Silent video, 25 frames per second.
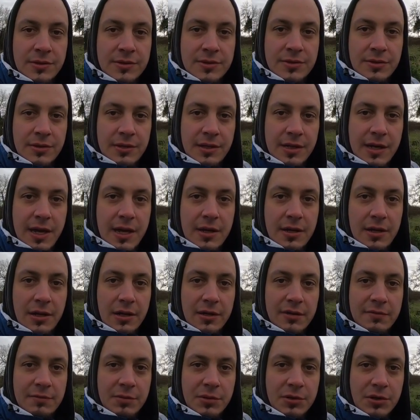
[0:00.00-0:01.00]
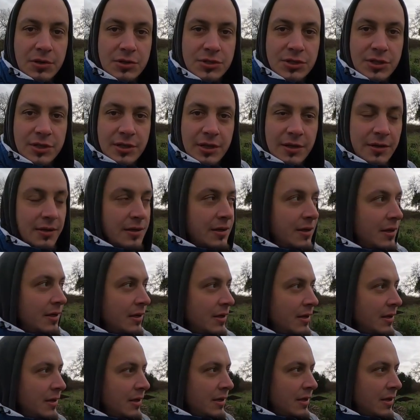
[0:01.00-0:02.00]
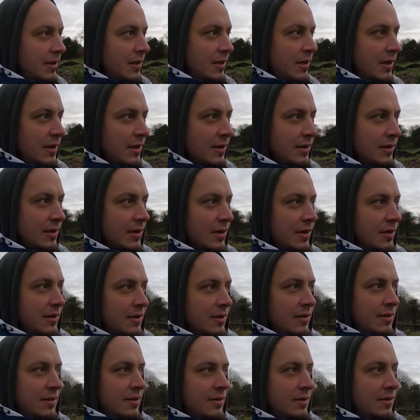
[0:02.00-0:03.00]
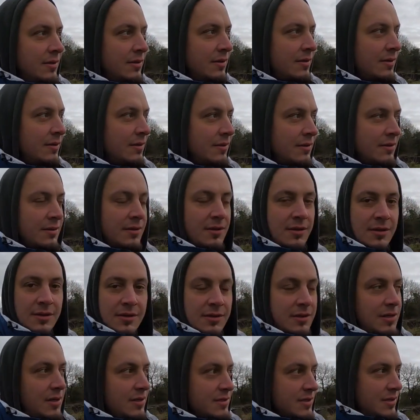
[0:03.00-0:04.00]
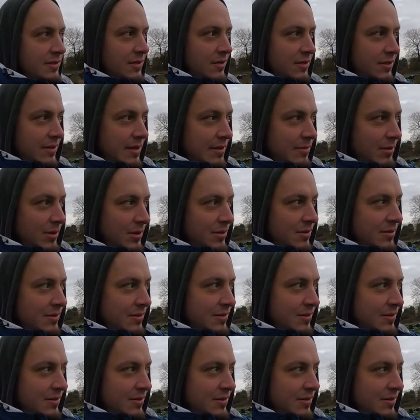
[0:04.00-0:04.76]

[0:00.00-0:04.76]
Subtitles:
So you get a lot of production then. And there's another neighbour.